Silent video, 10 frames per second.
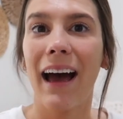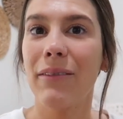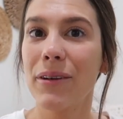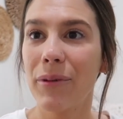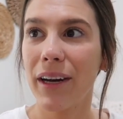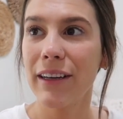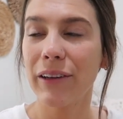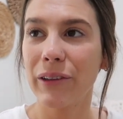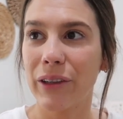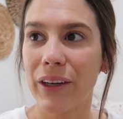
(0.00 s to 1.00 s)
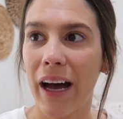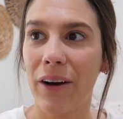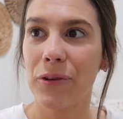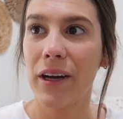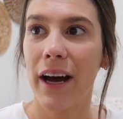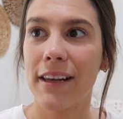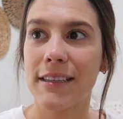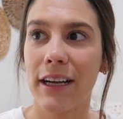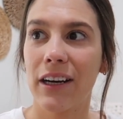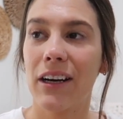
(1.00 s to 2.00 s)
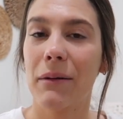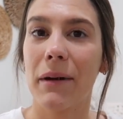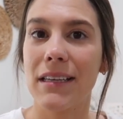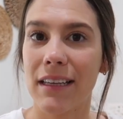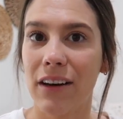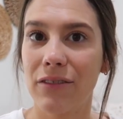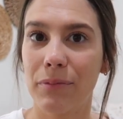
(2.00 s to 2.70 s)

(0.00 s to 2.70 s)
I've been wanting to learn how to cut his hair myself,